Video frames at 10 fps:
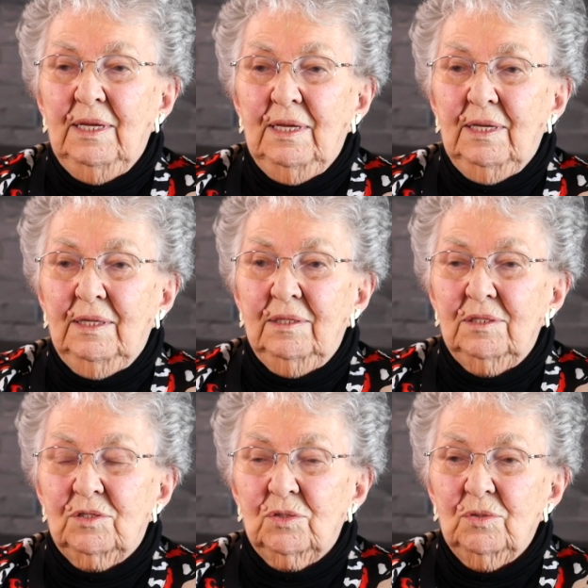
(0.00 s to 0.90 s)

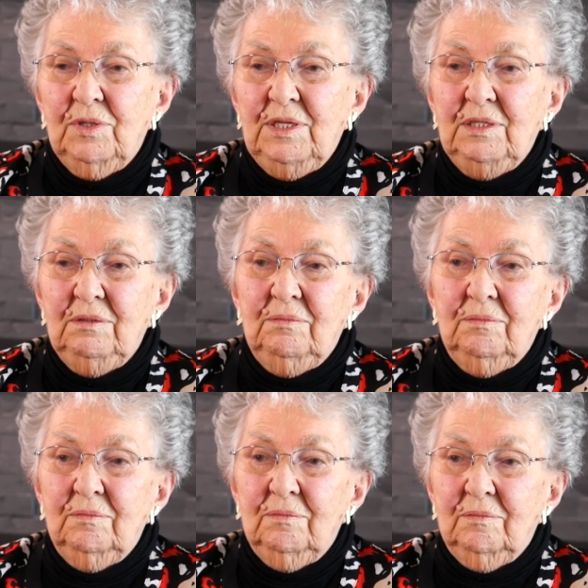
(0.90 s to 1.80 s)
And so he,
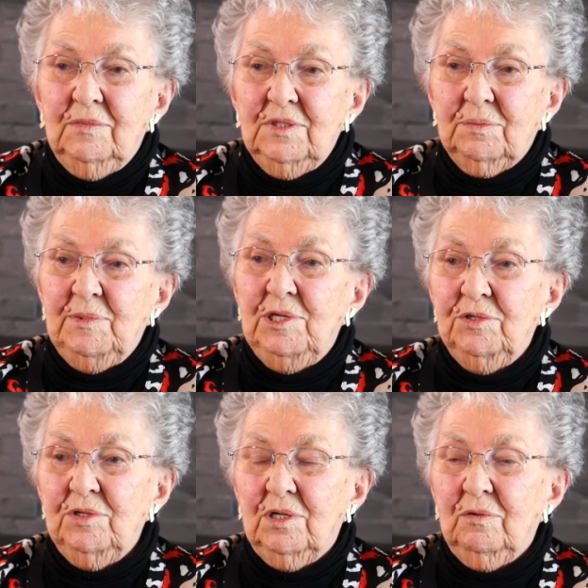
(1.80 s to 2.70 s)
this
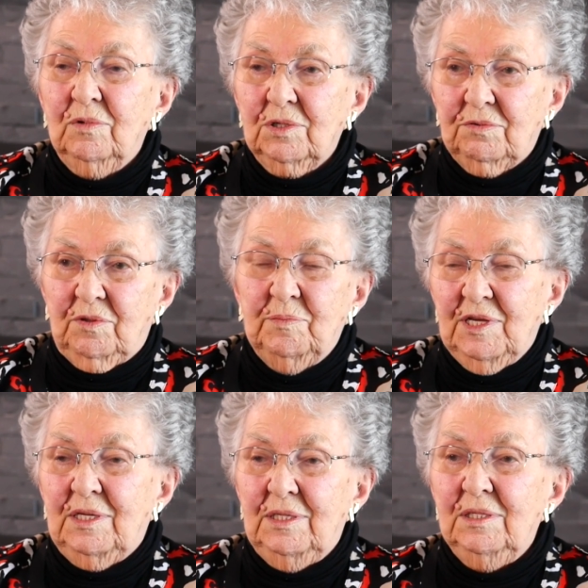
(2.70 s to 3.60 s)
Major Young worked with
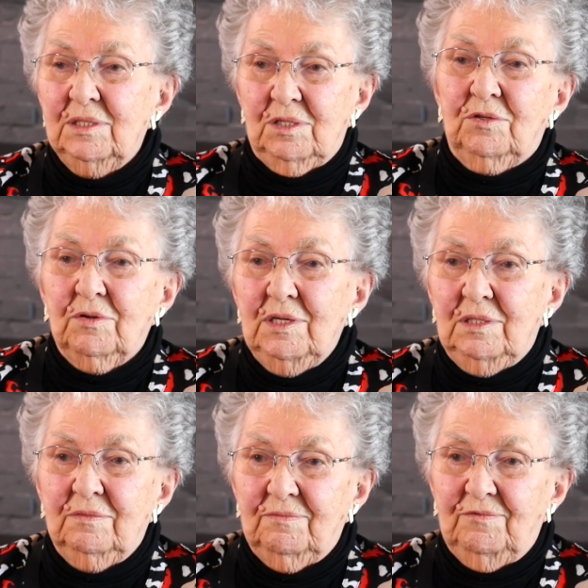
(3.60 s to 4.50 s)
my kids and tried
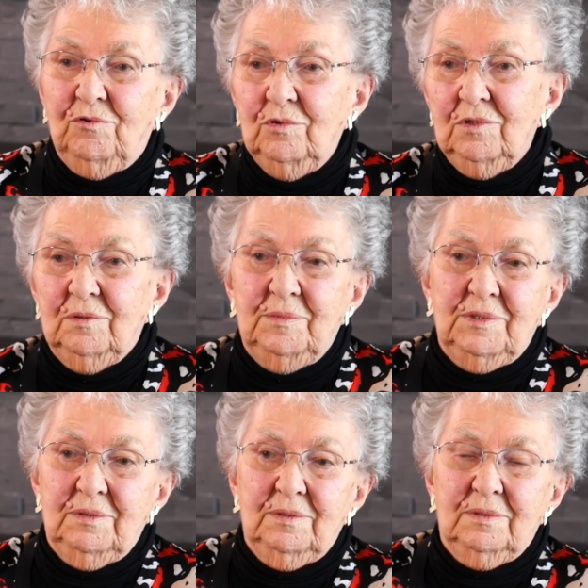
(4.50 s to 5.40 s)
to fool them
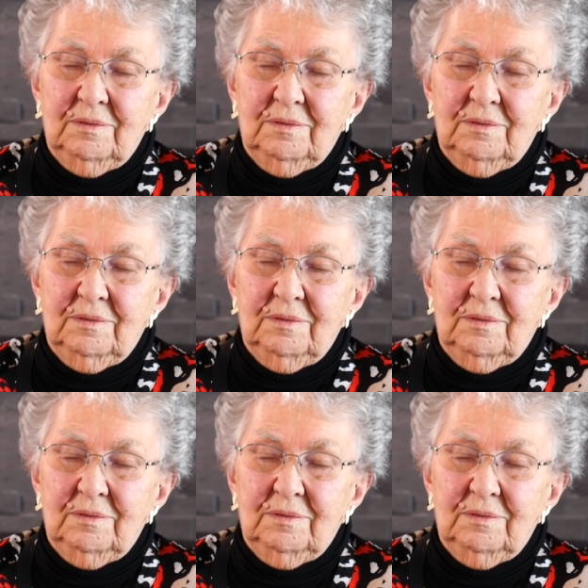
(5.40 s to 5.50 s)
and